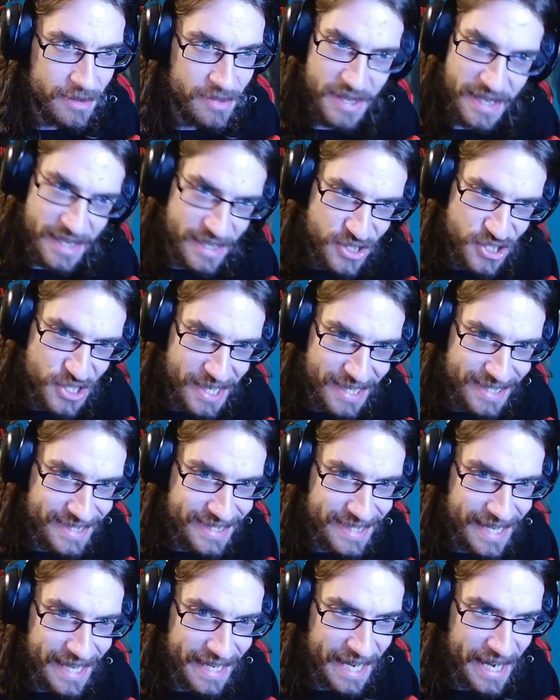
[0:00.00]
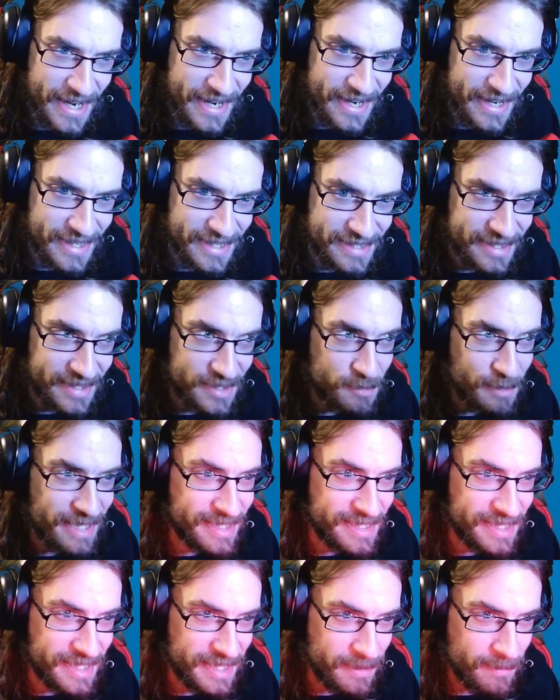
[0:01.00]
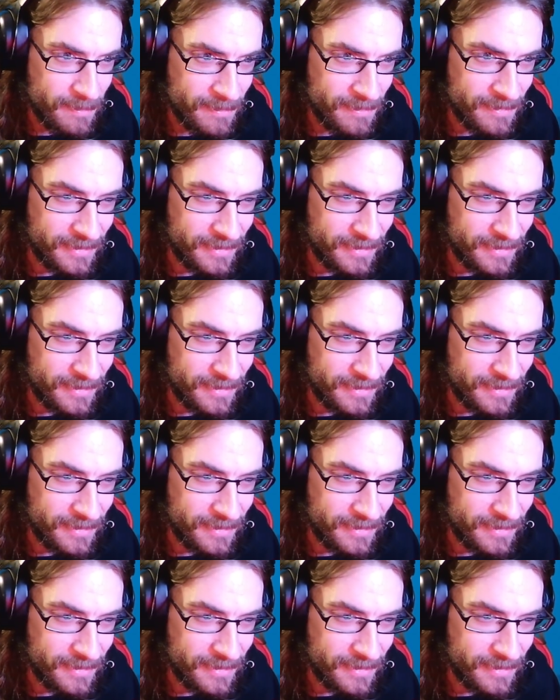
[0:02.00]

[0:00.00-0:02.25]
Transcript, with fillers: the Jet Setters. There's my team.